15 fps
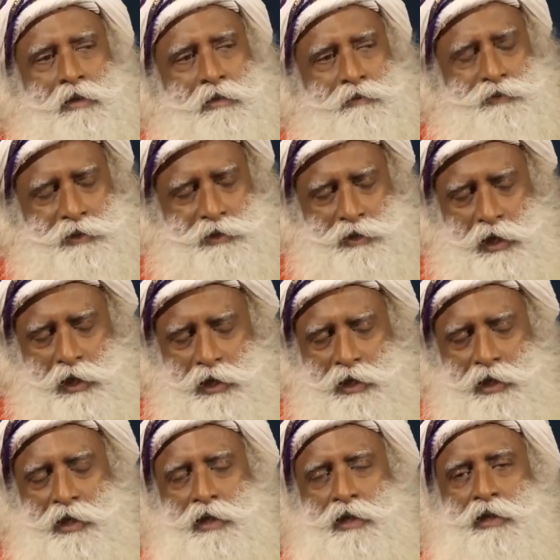which
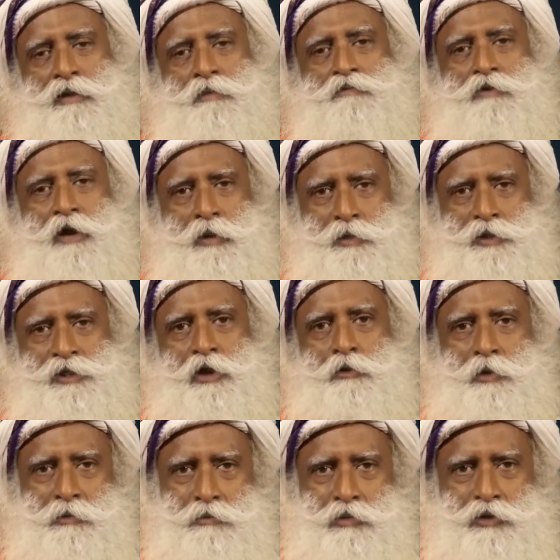already farmers have
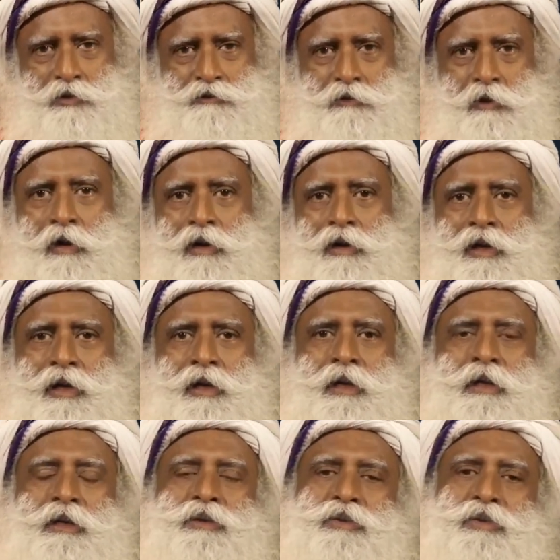been booked for.
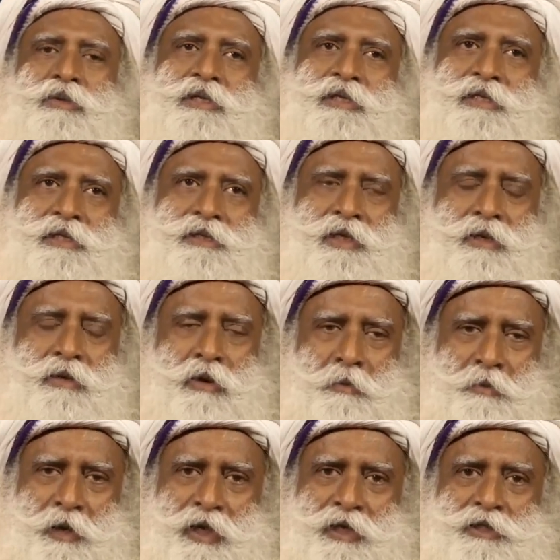So this is a
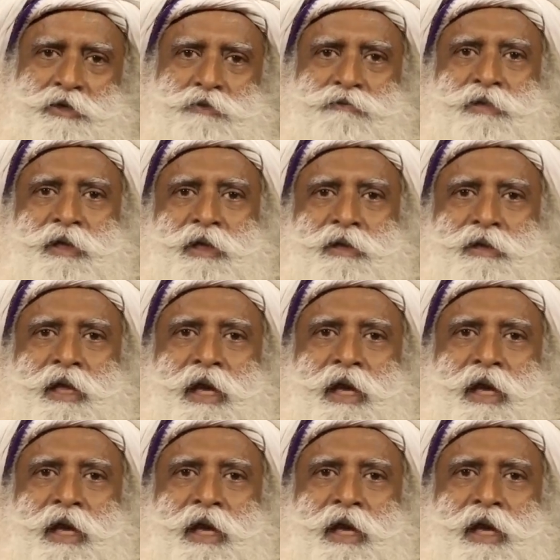comprehensive thing,